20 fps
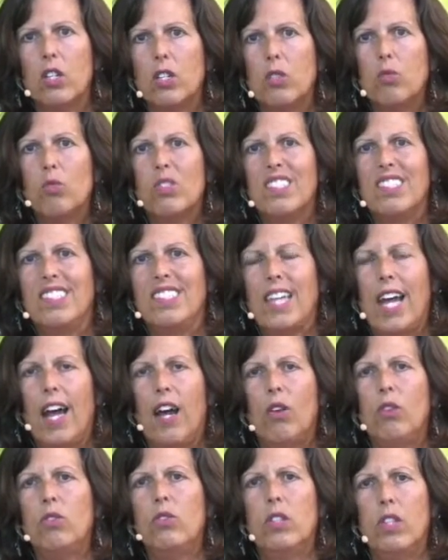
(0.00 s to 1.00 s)

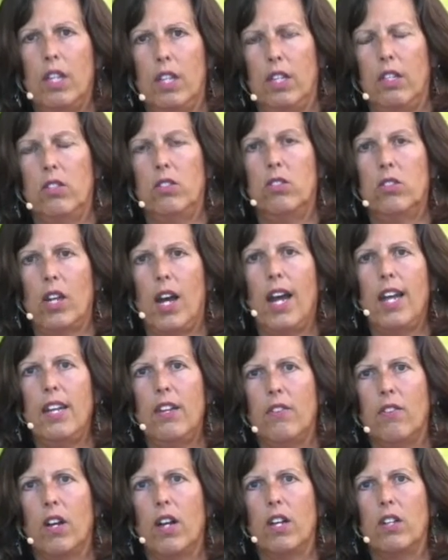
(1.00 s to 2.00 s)
resounding inside
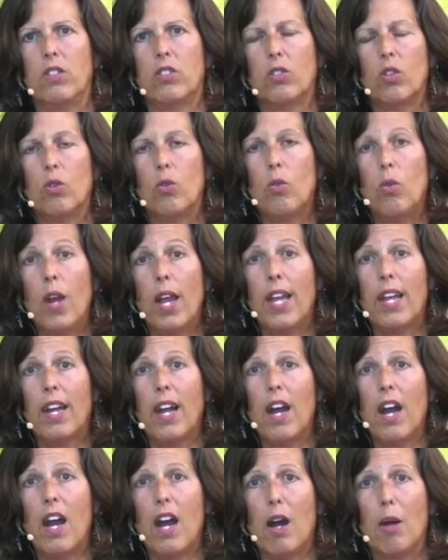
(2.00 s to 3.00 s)
of us. Wake
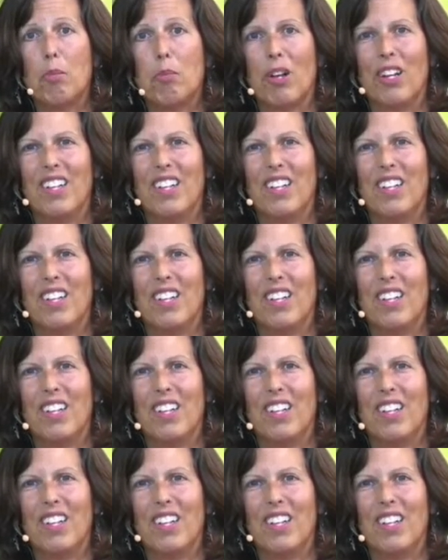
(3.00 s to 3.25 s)
up.